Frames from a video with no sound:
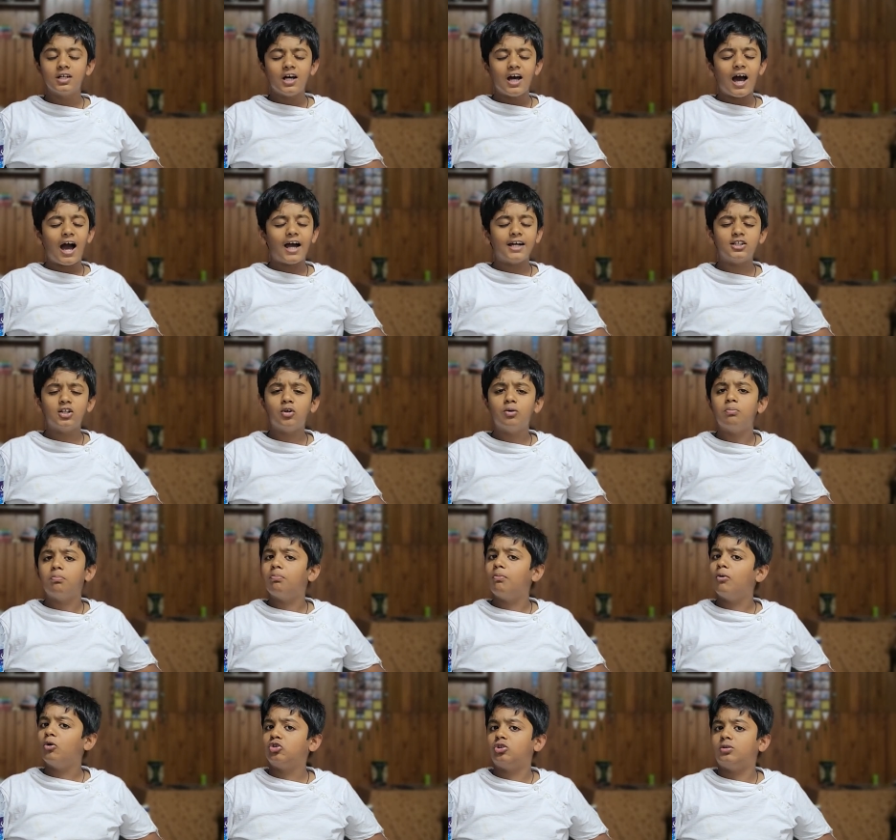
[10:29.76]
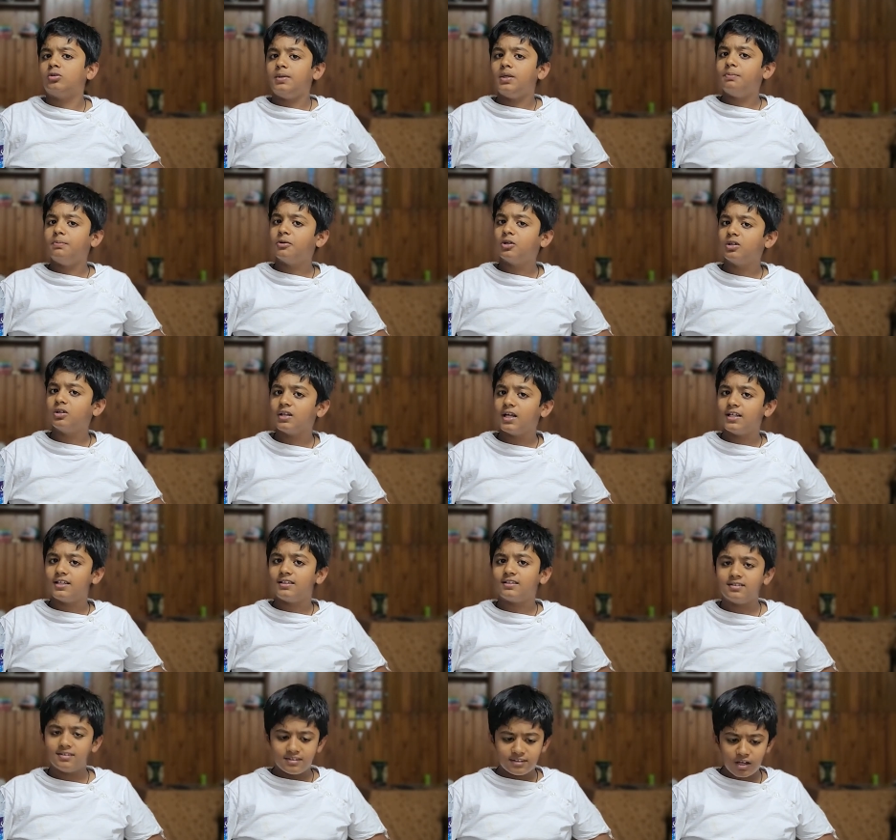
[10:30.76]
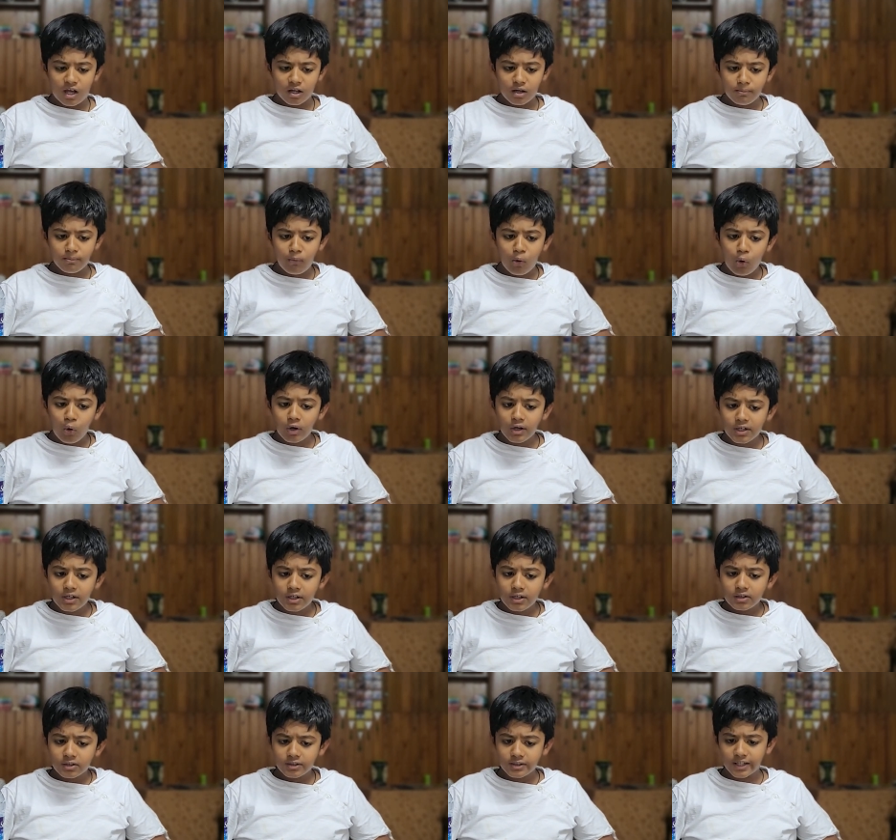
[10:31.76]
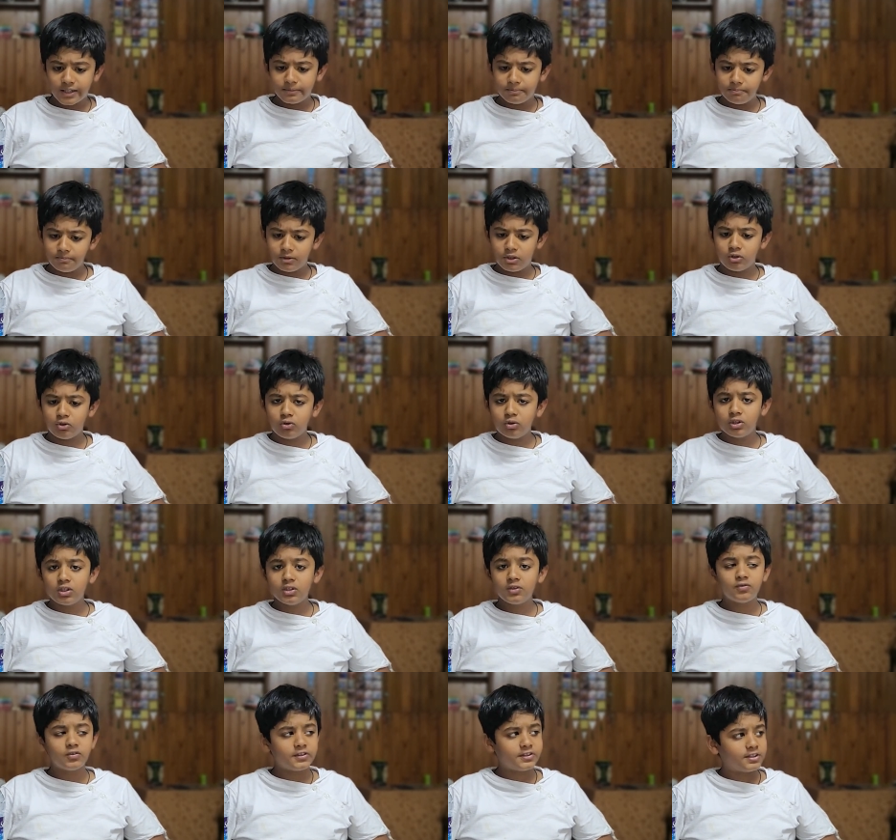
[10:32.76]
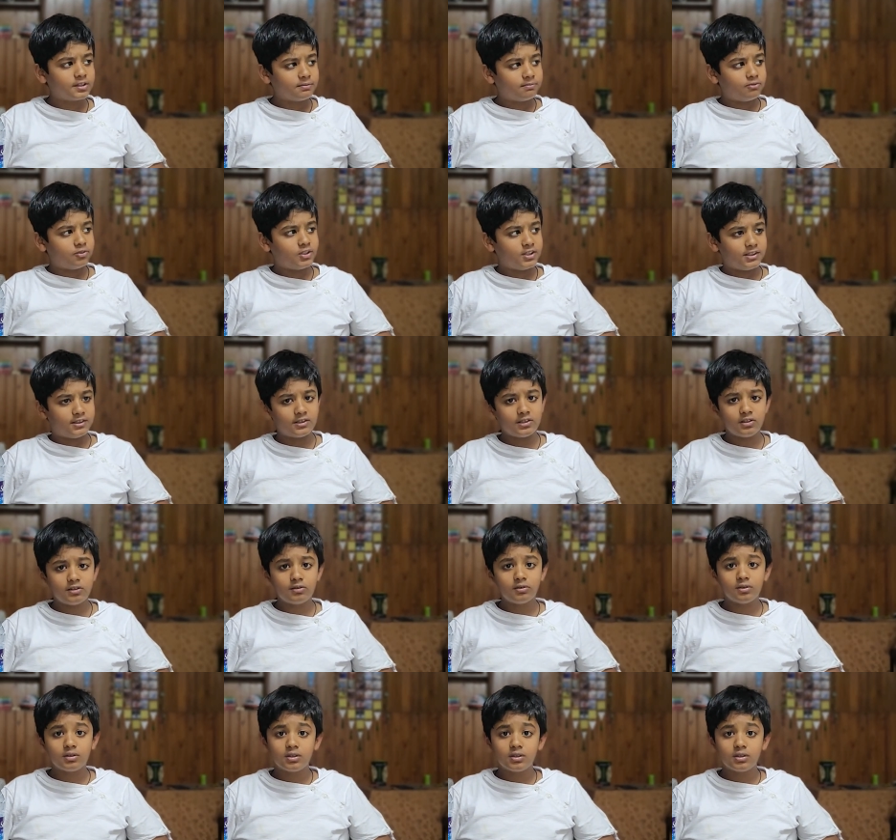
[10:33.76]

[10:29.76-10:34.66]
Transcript: I know most people like Sun more than Moon for some reason,